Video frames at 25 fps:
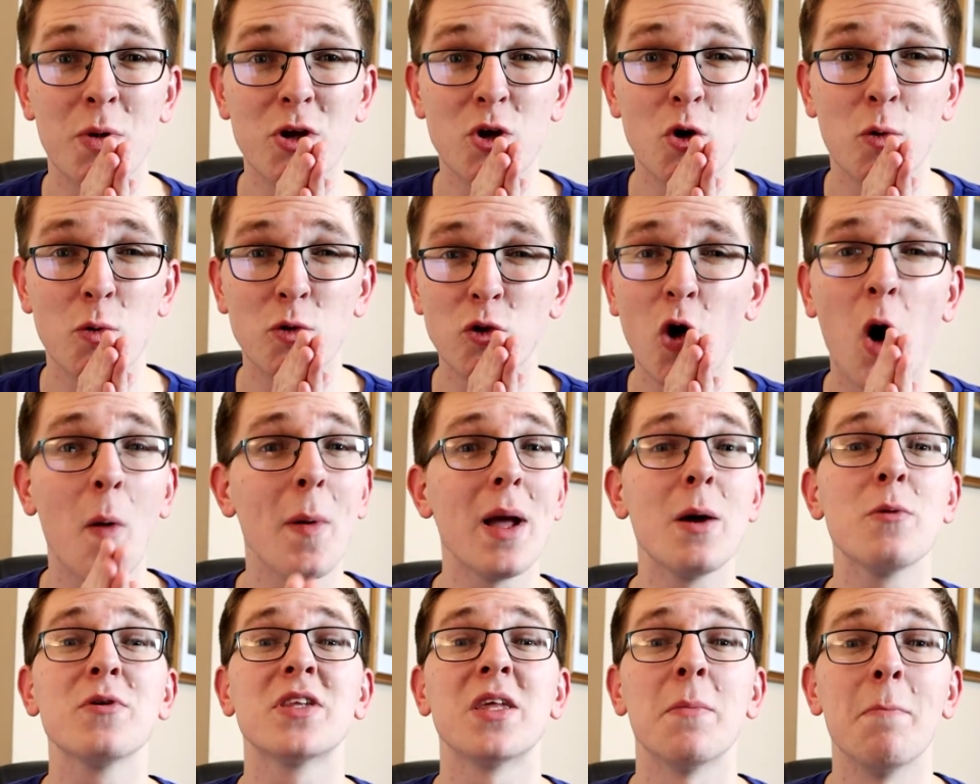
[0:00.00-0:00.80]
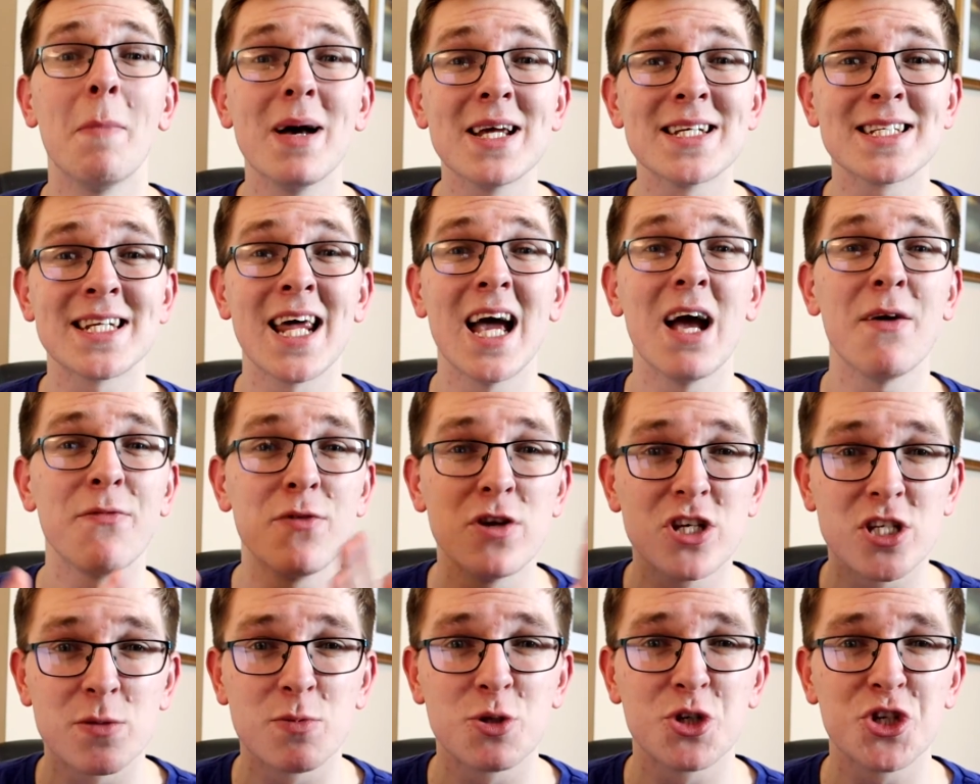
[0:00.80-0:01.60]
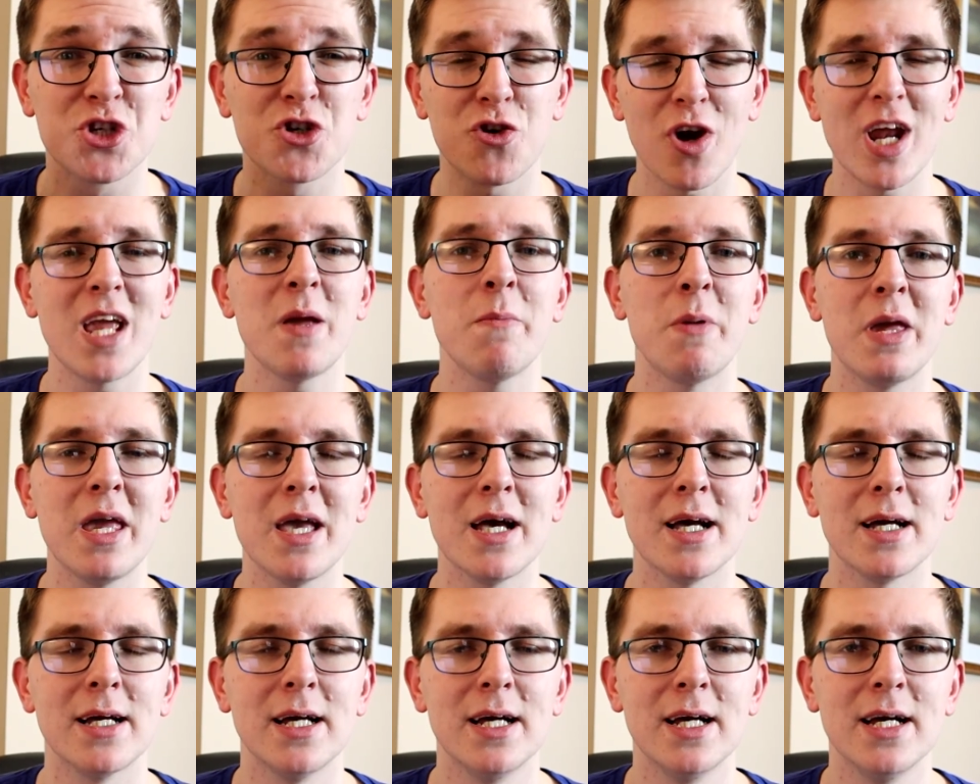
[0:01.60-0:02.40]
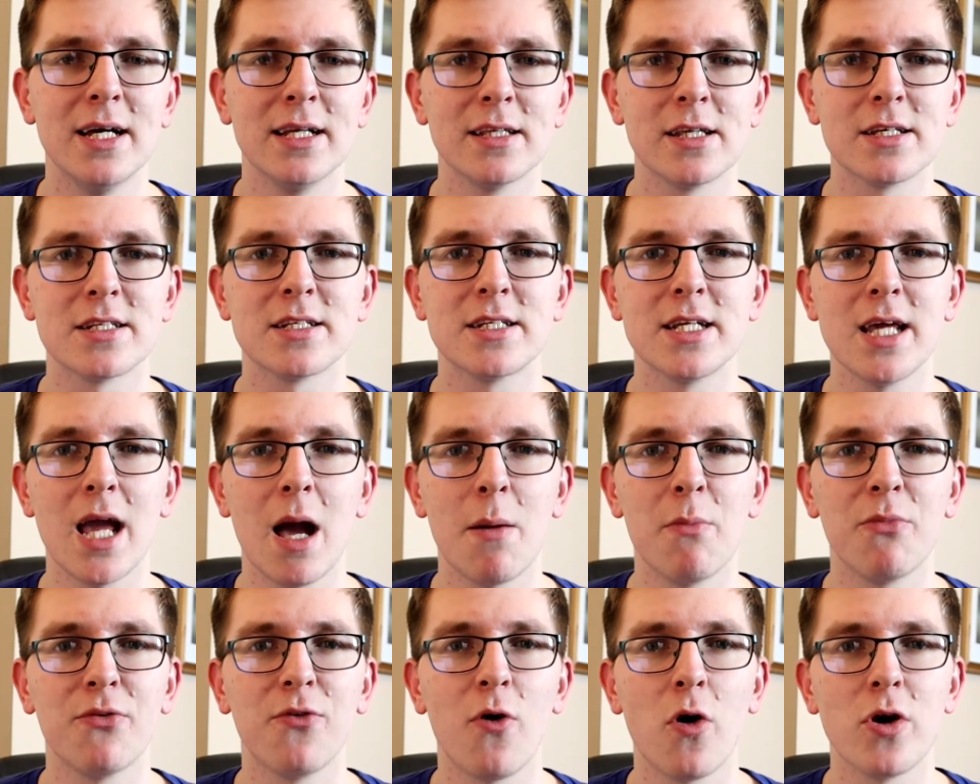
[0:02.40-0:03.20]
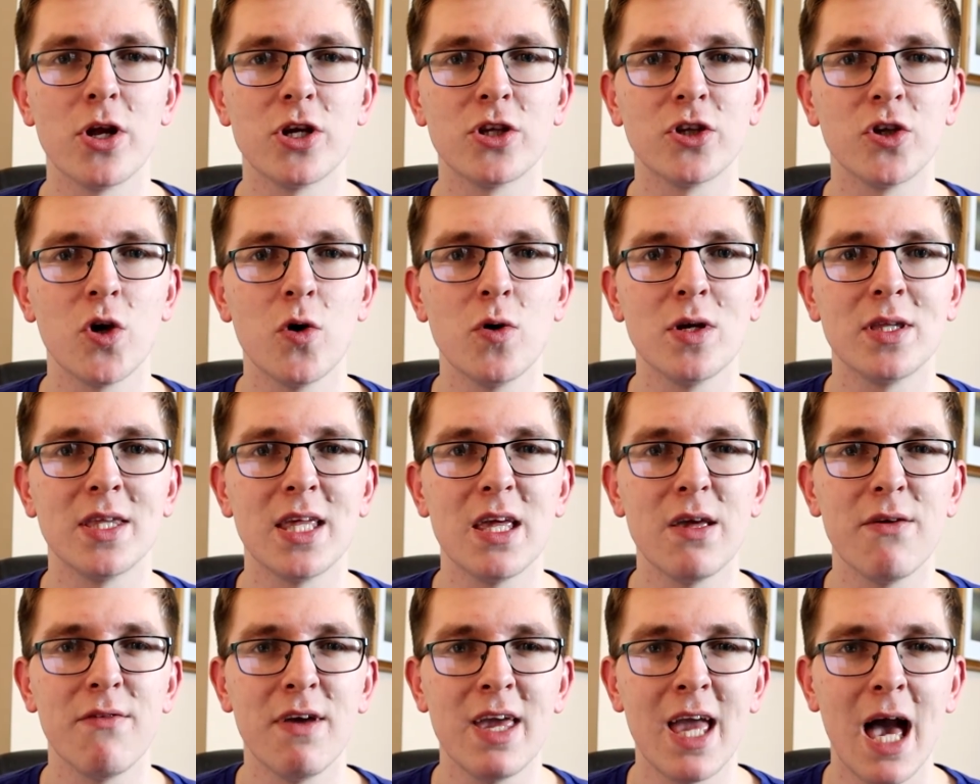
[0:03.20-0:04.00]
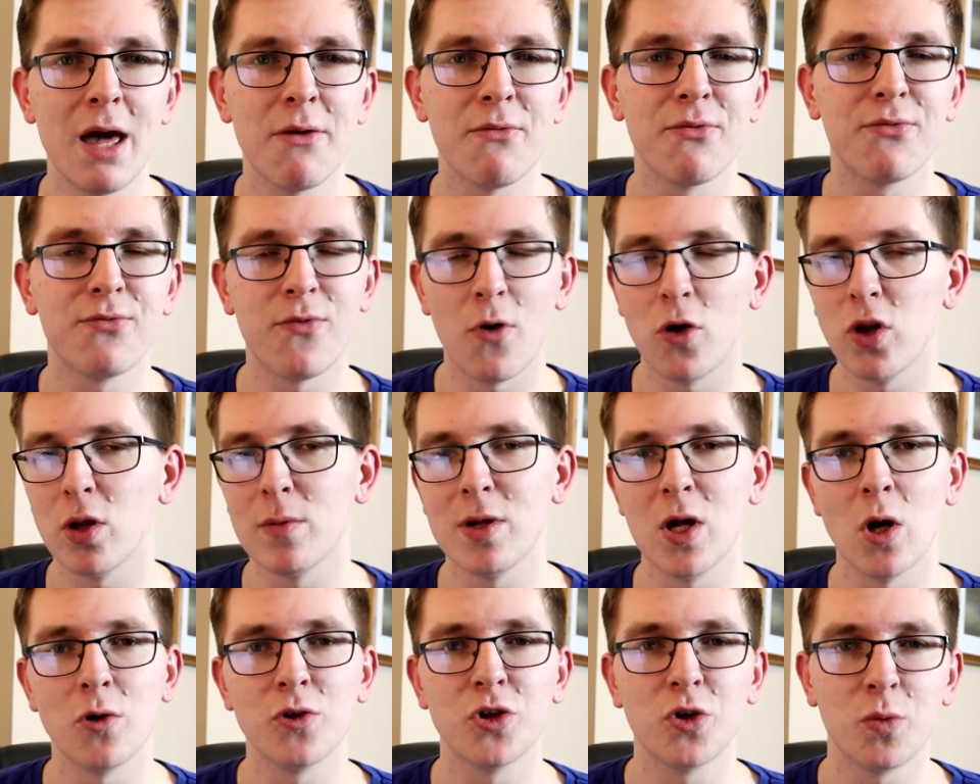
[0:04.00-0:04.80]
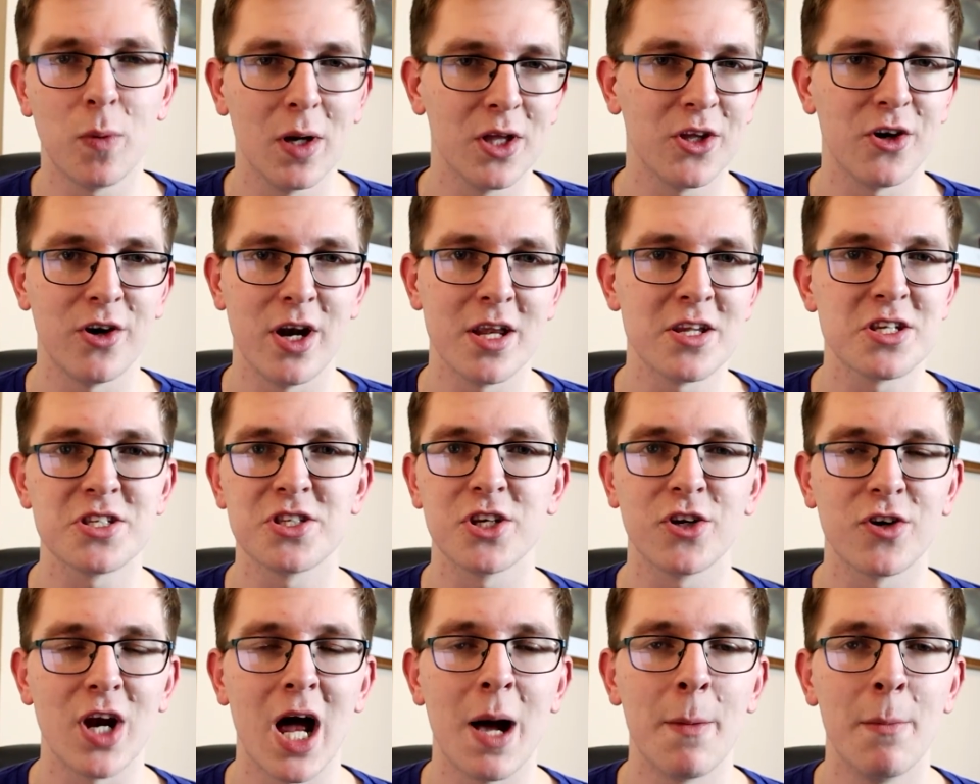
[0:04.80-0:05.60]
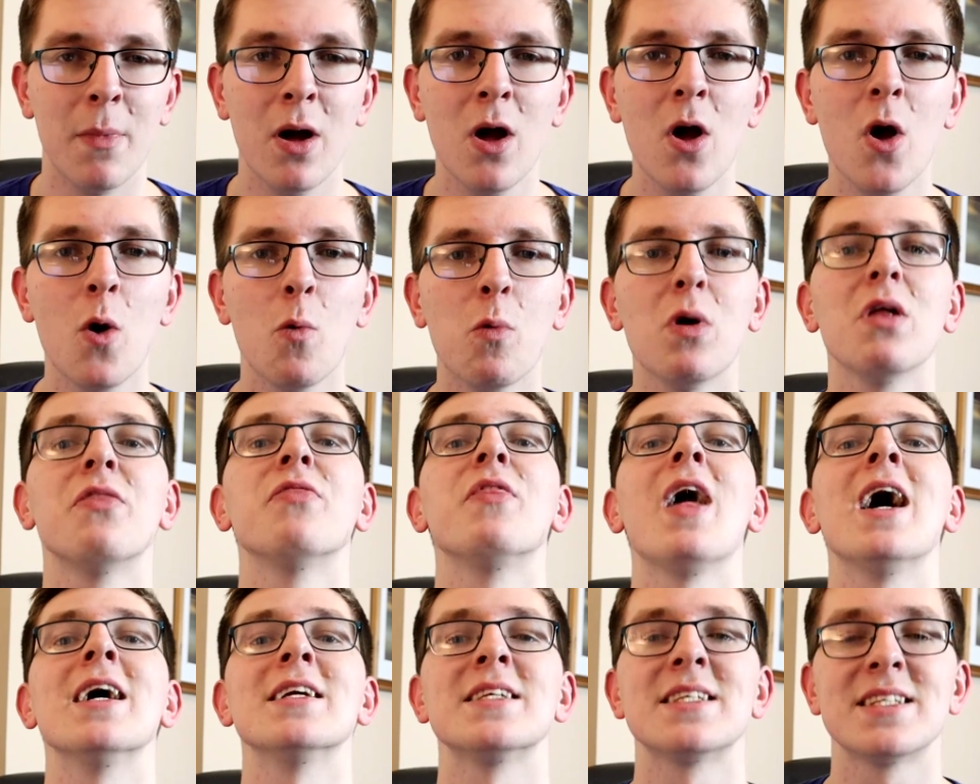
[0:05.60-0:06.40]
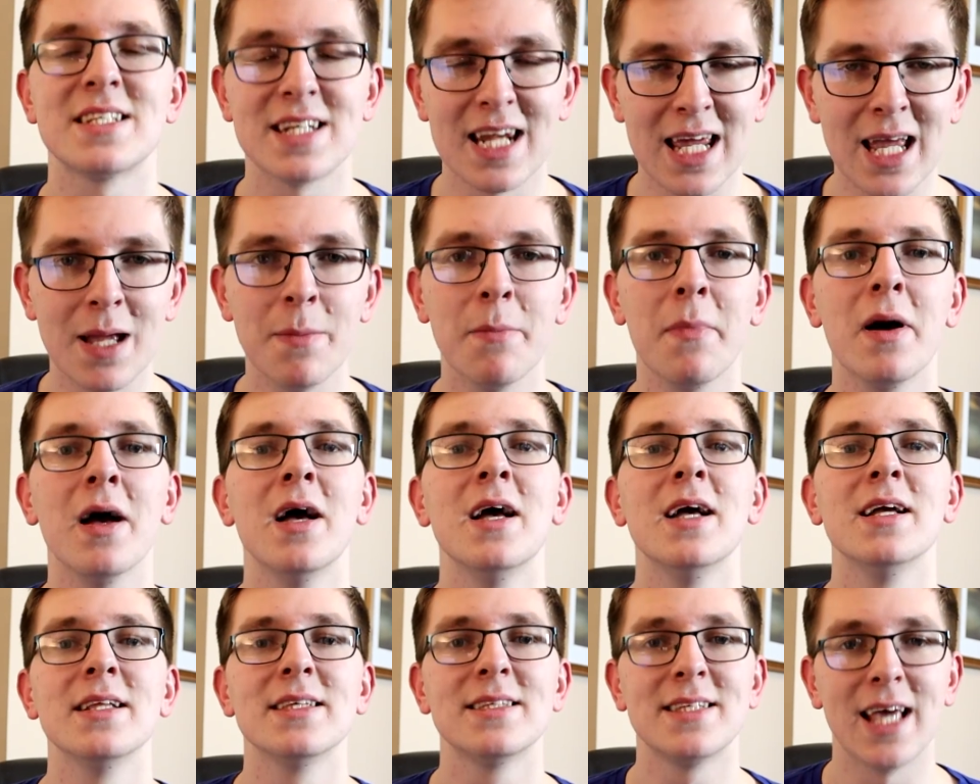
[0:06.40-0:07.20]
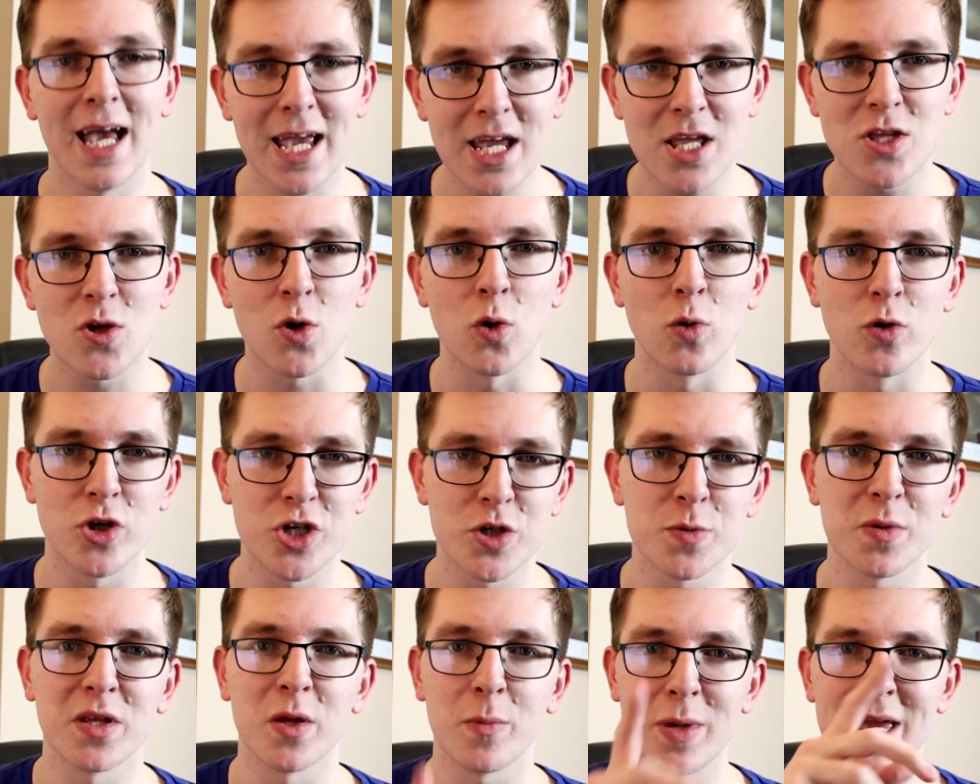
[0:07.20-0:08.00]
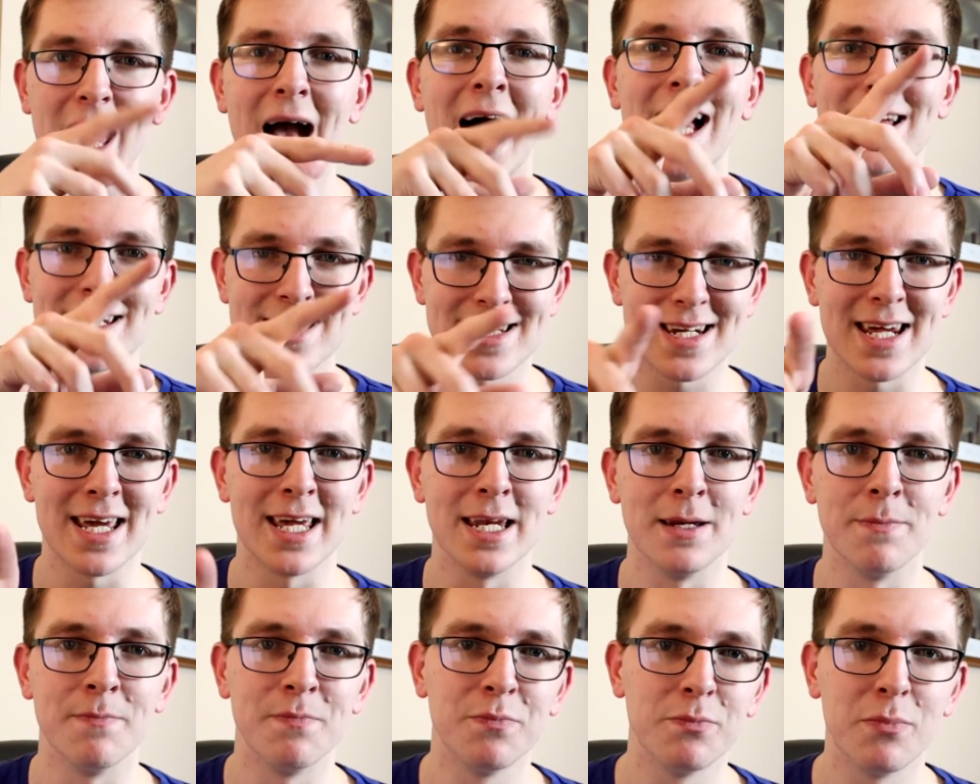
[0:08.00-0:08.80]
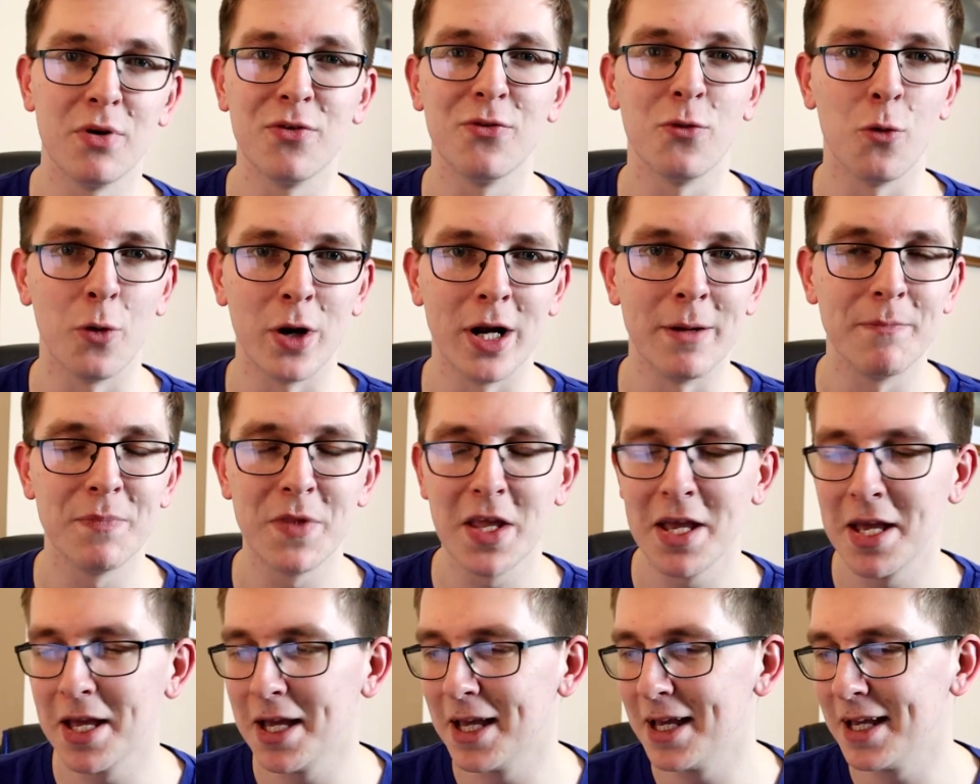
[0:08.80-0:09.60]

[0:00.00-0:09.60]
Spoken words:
But you will not be able to miss it if you subscribe here to CM42 TV and follow me on Twitter and Instagram with that same title, just with a wee at sign before it.